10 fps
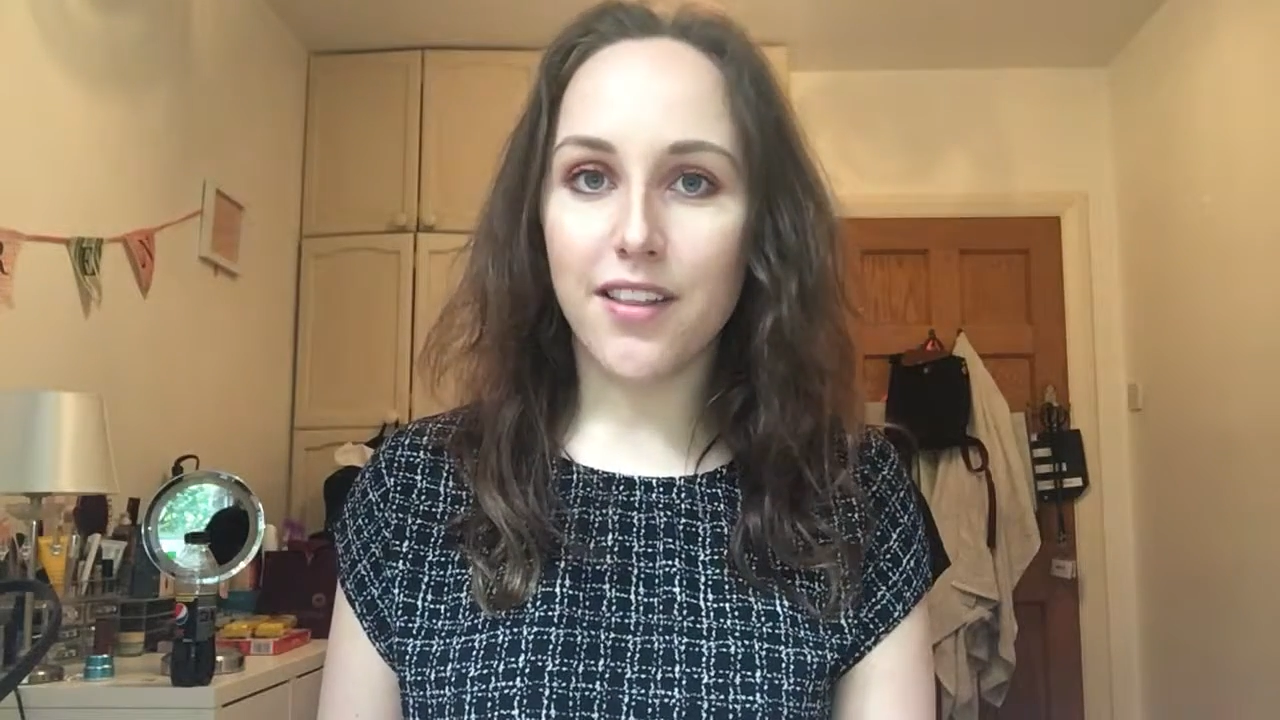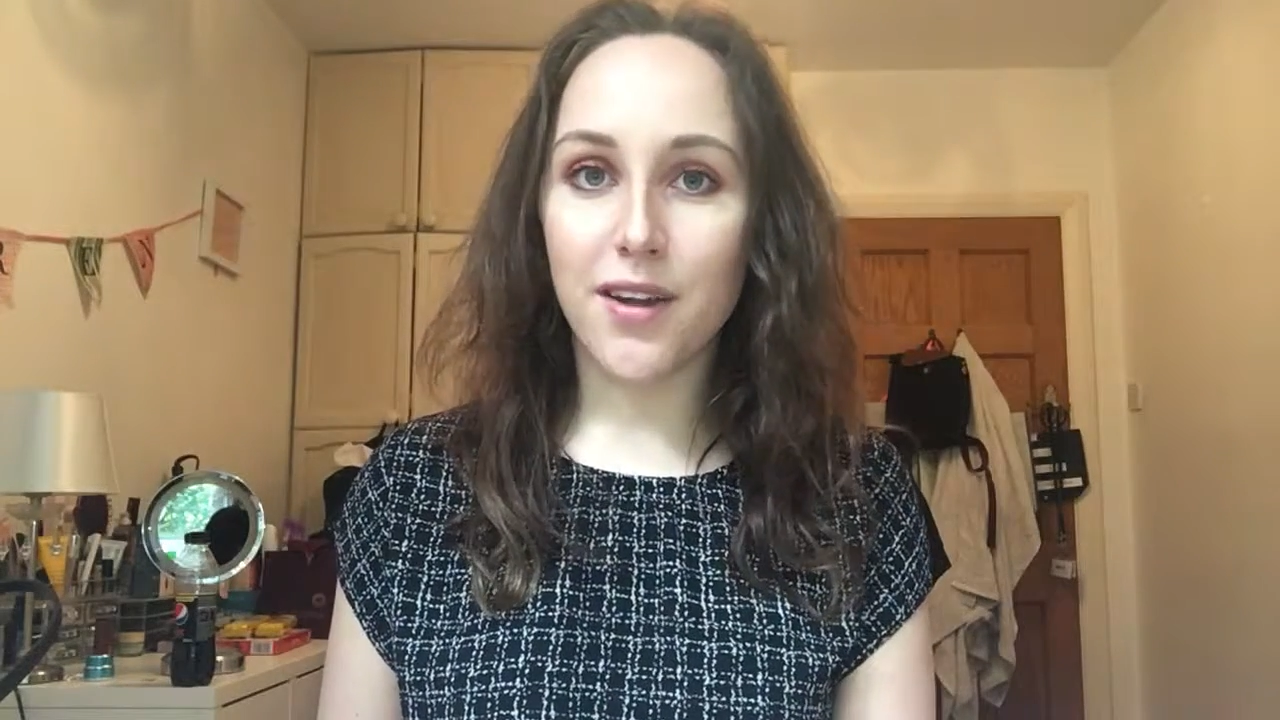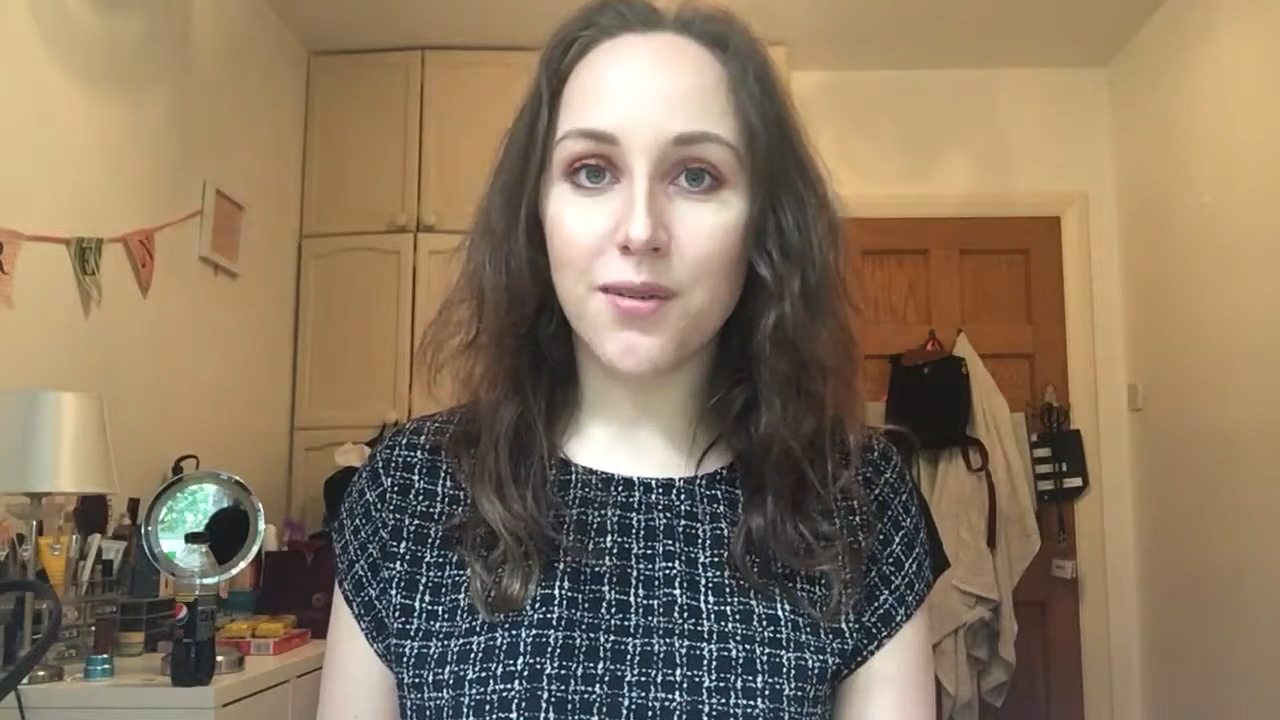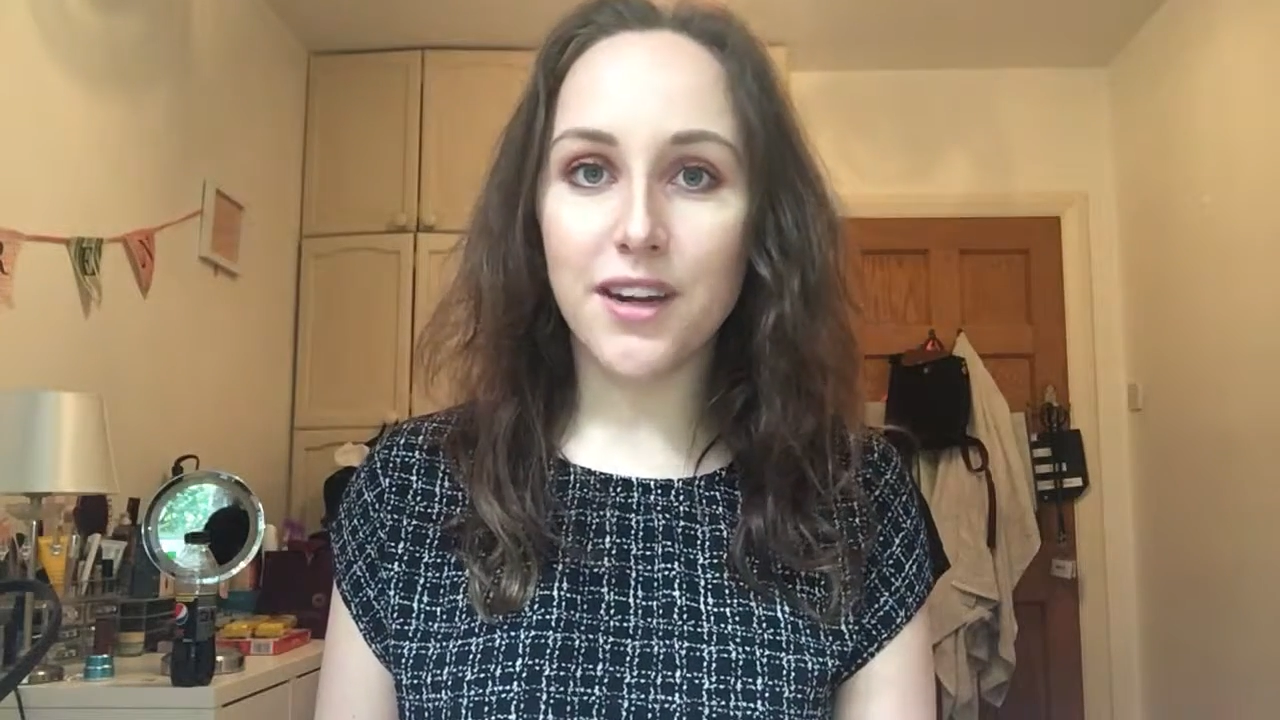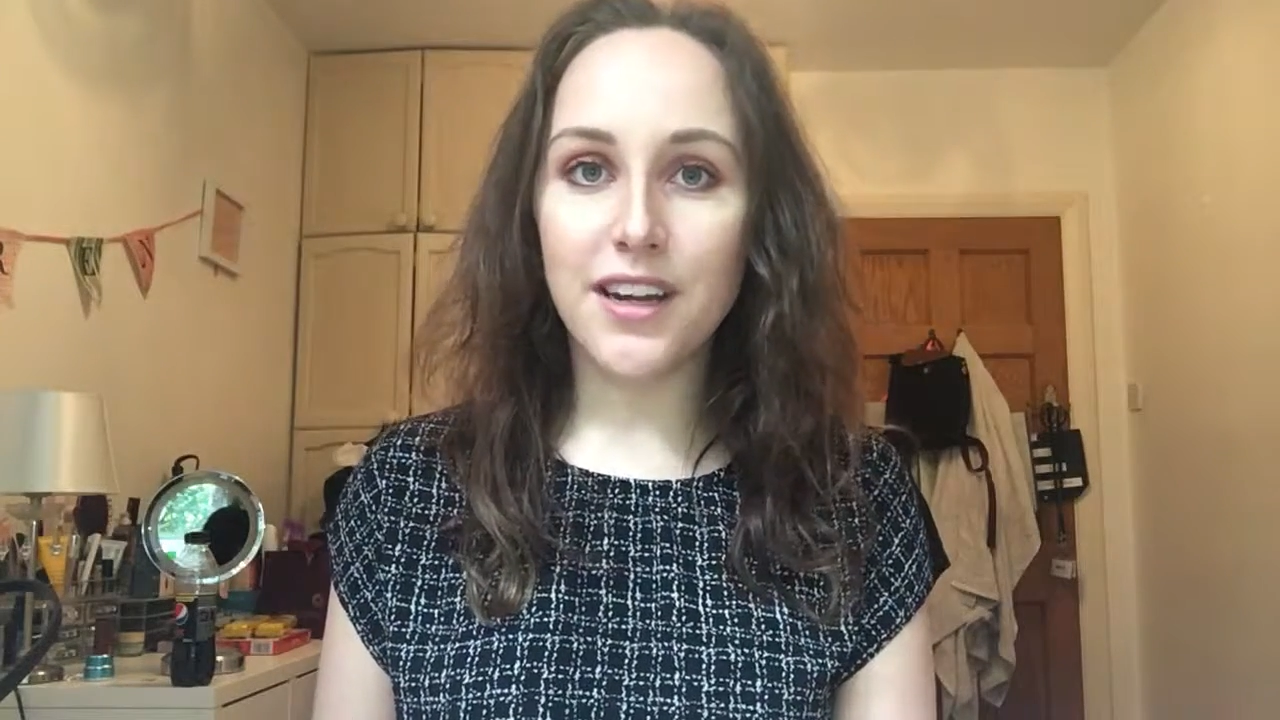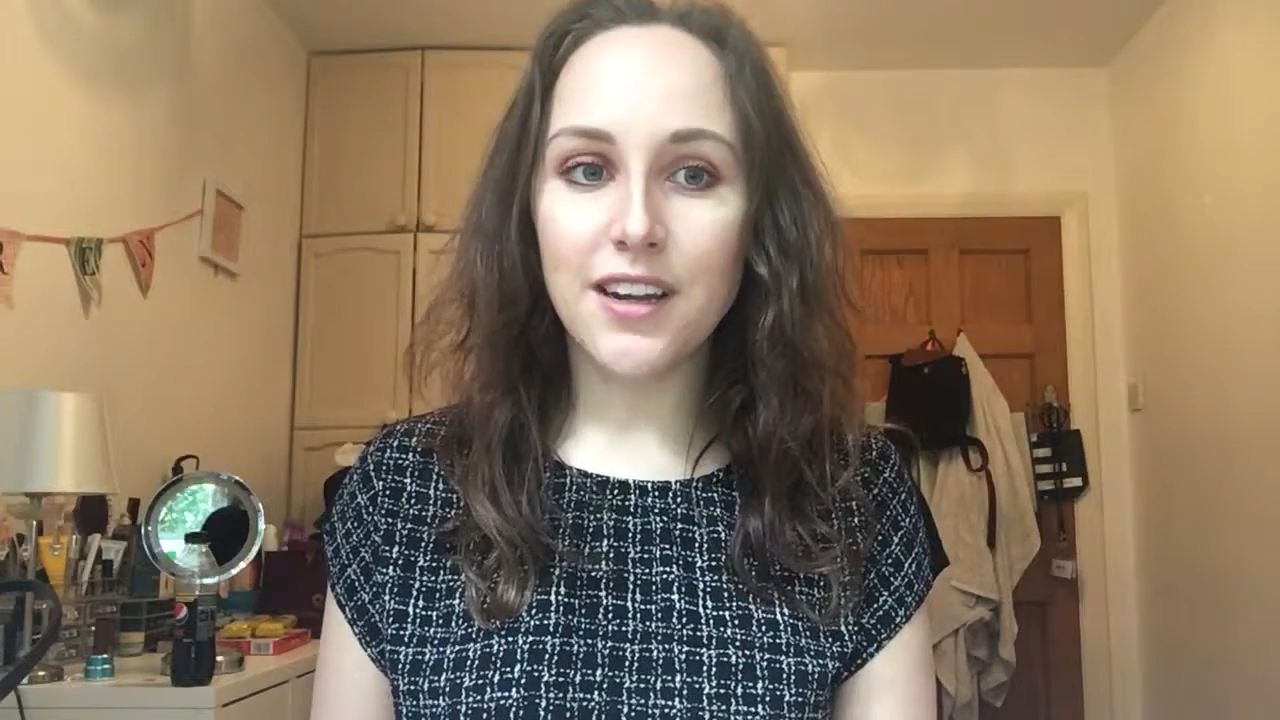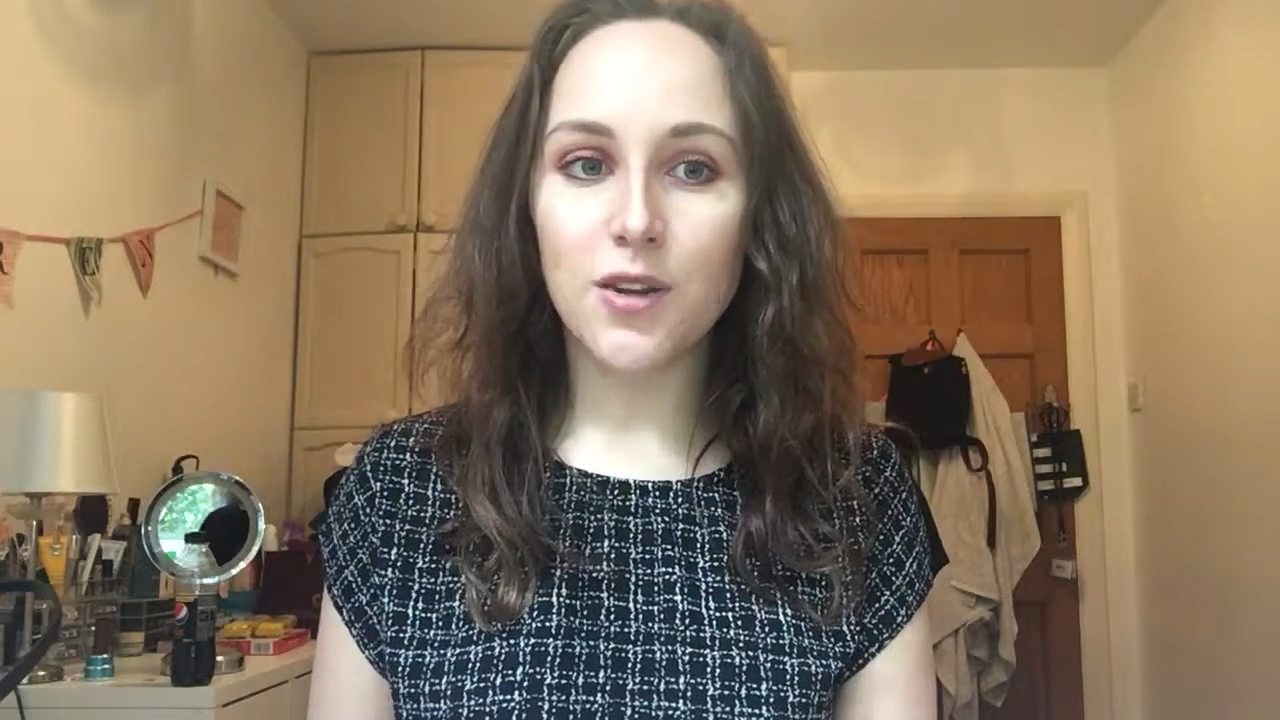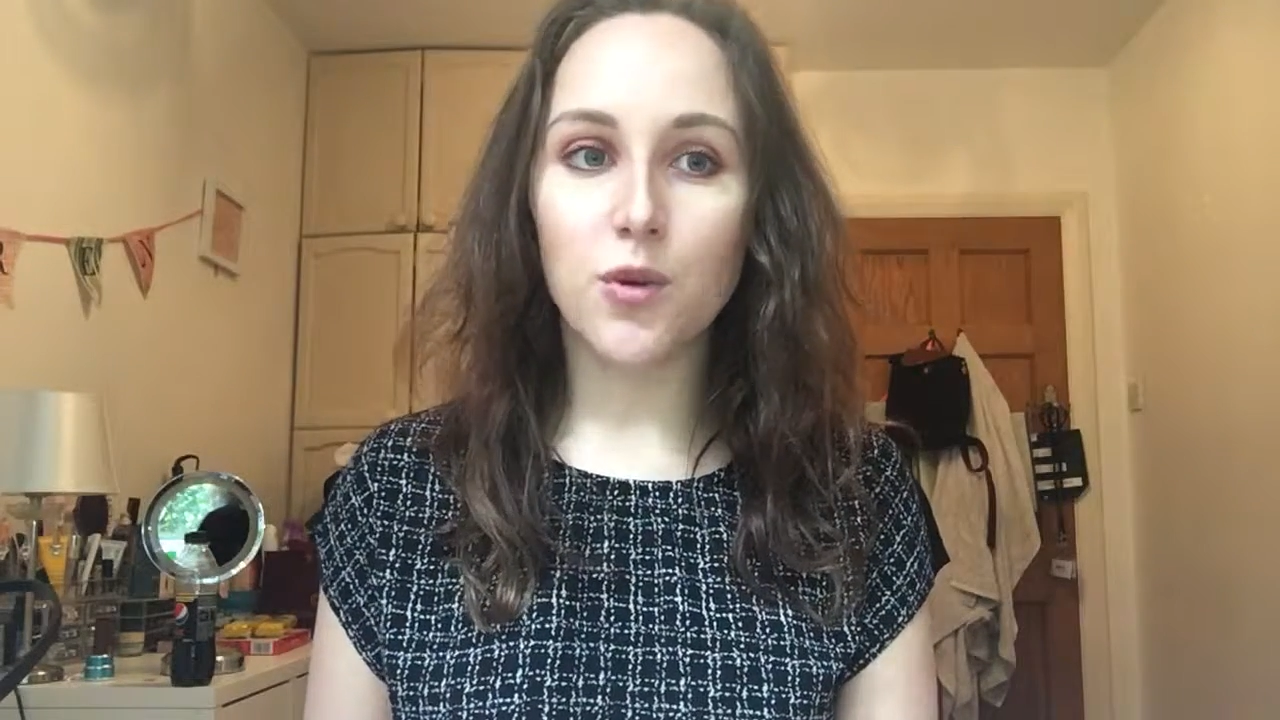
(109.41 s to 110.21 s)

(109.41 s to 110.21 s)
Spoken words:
that I wear